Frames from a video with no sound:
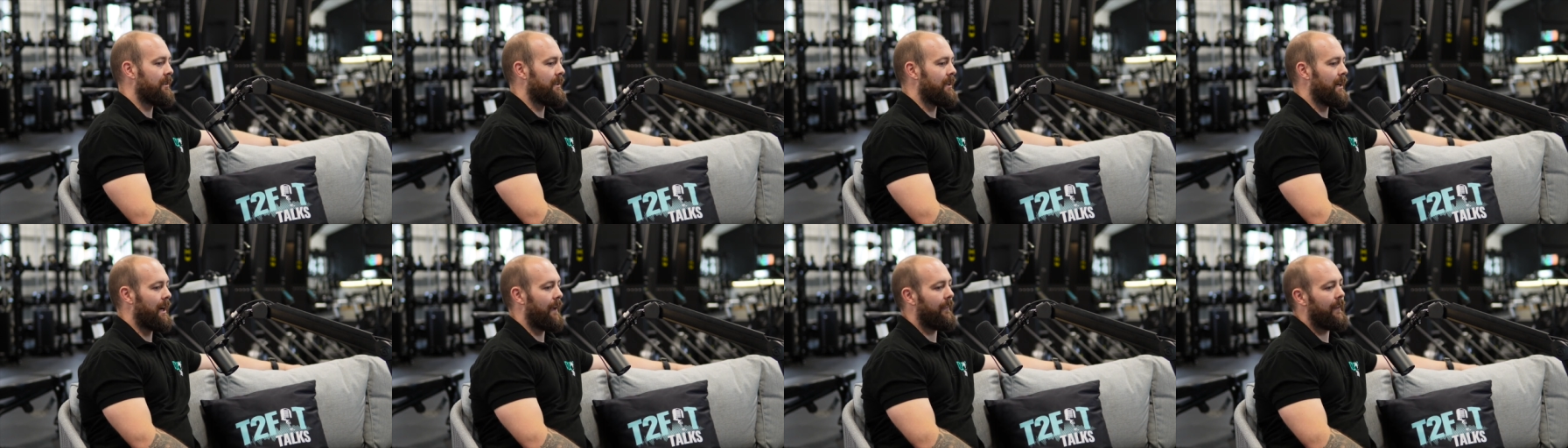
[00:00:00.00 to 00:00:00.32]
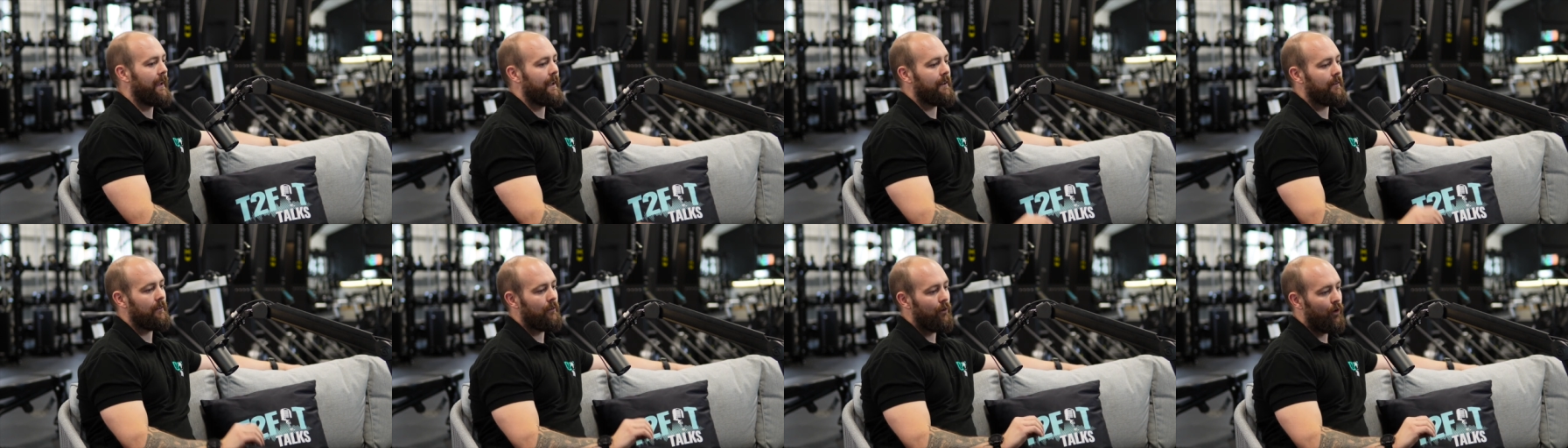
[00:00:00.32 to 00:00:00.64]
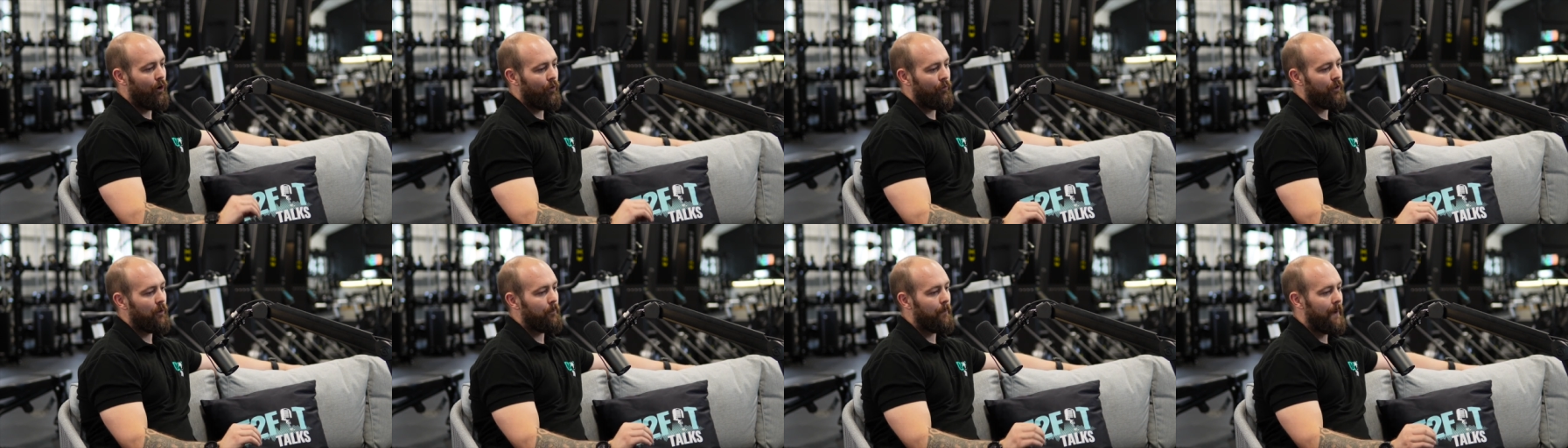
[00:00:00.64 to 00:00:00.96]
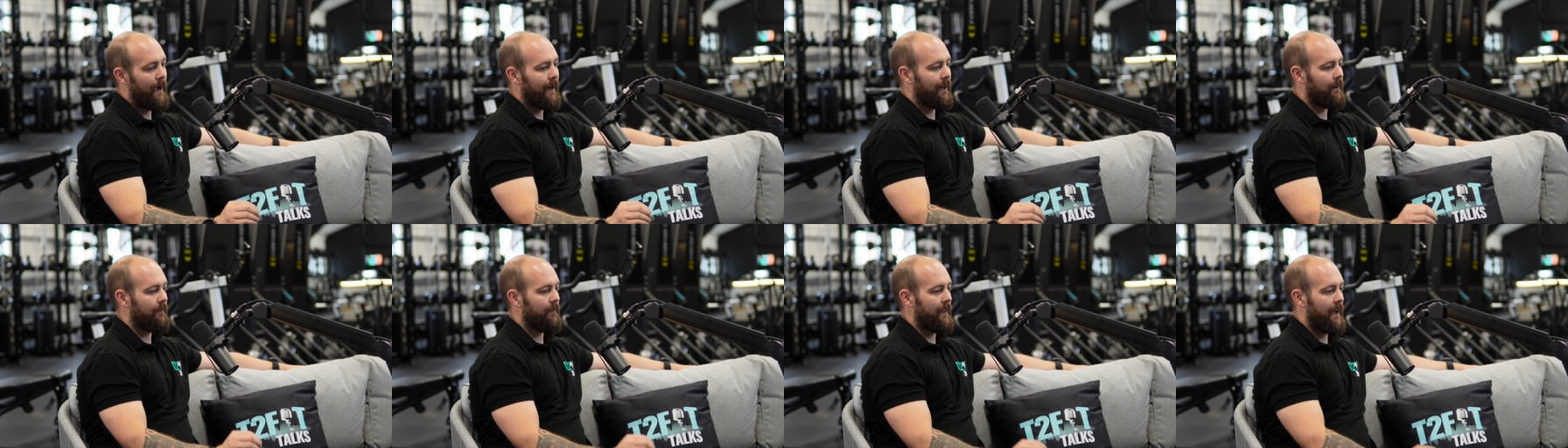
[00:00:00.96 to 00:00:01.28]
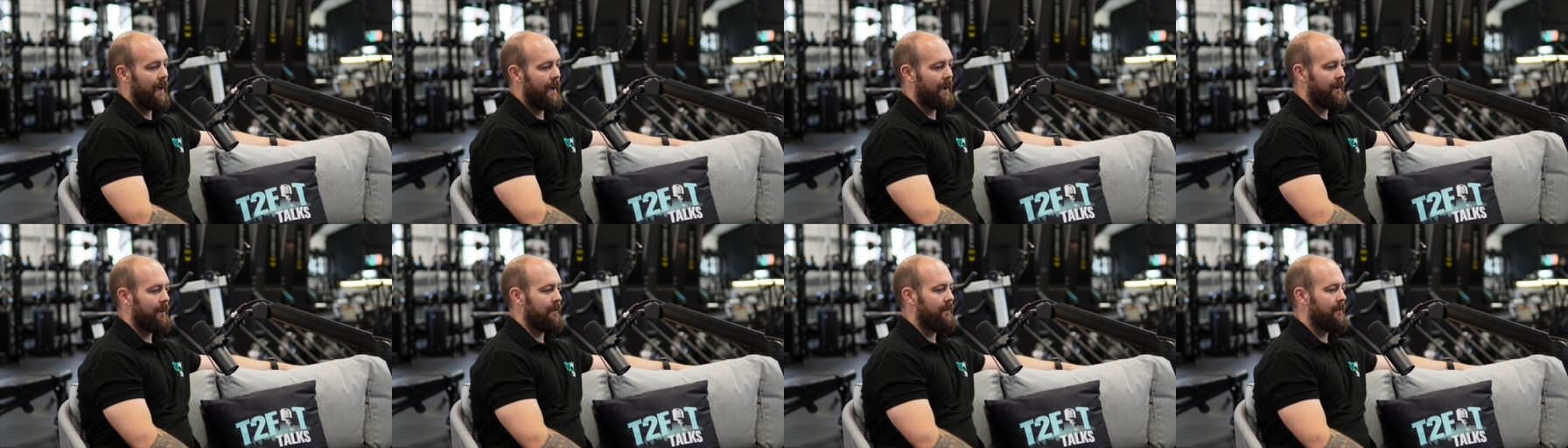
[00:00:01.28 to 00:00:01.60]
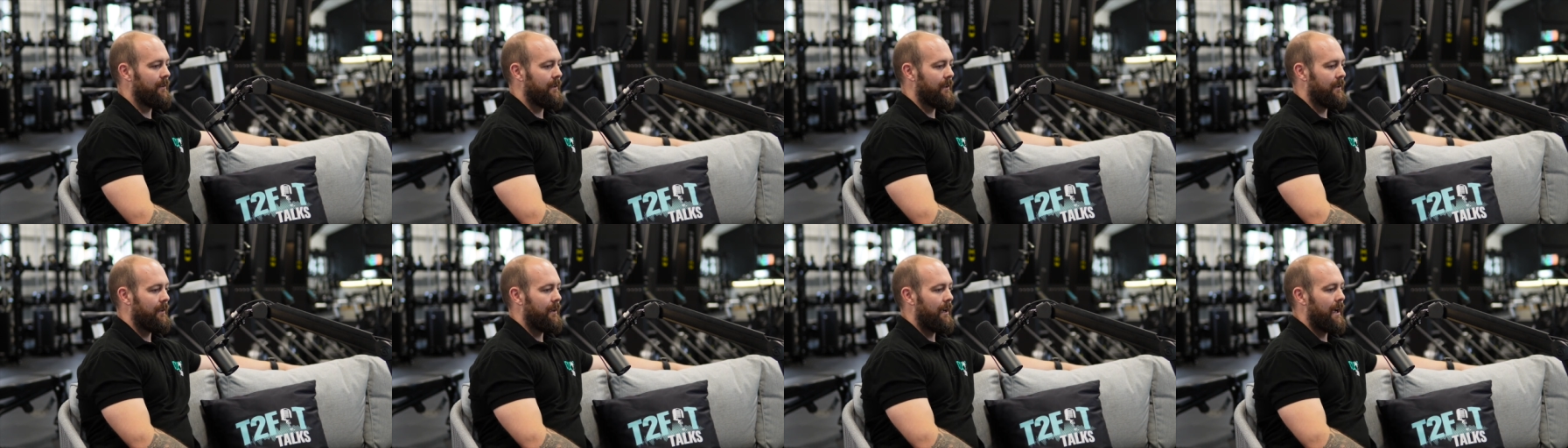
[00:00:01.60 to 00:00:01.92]
And then off the back of that,
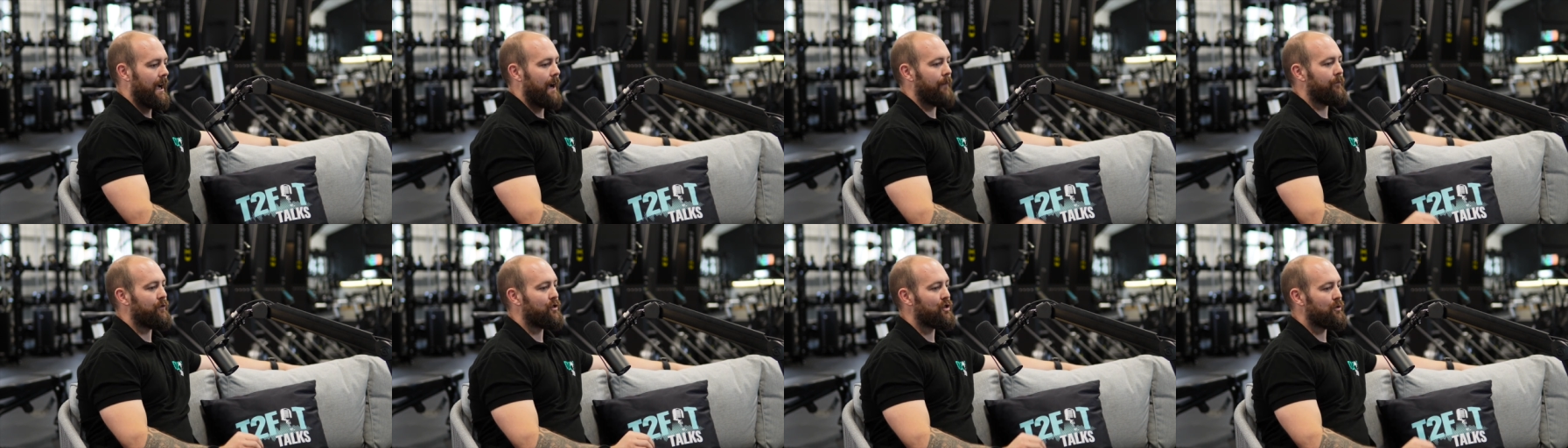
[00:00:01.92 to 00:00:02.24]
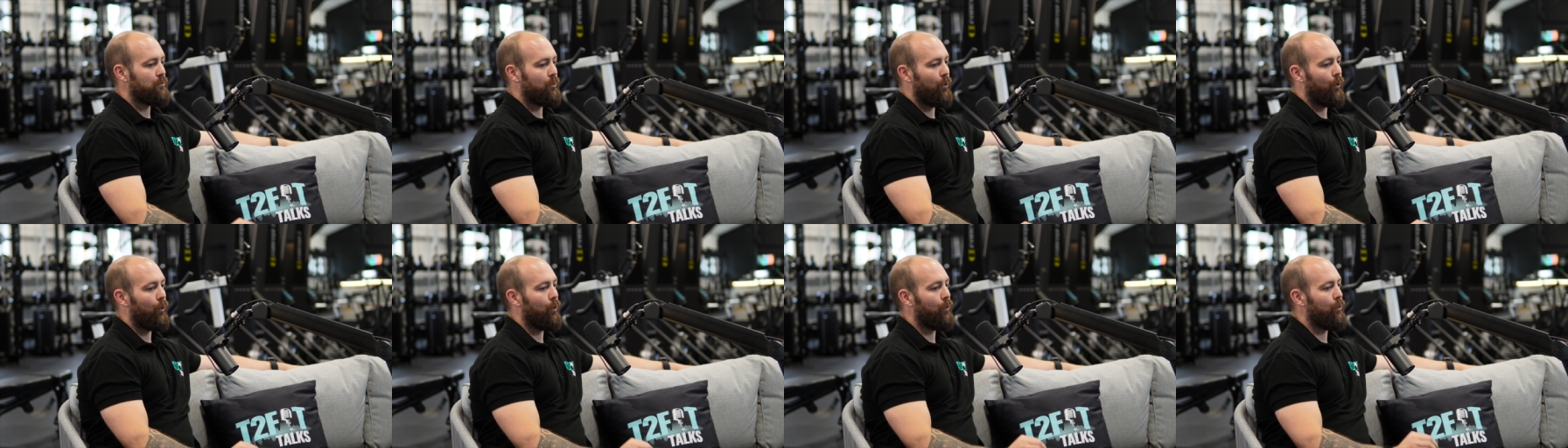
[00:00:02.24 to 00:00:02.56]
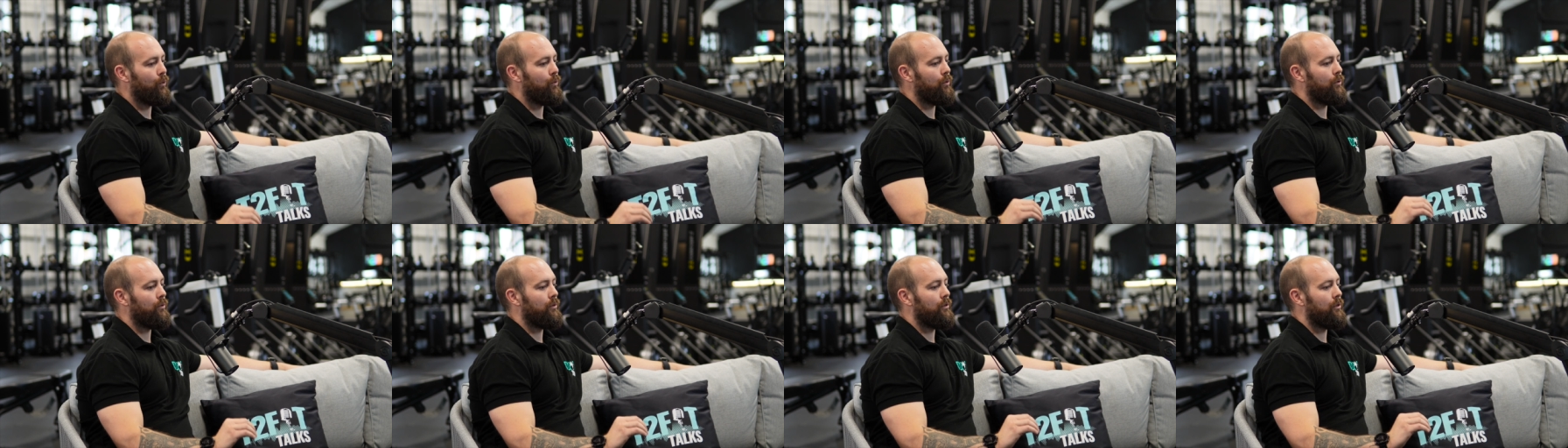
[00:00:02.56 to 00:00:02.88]
have small,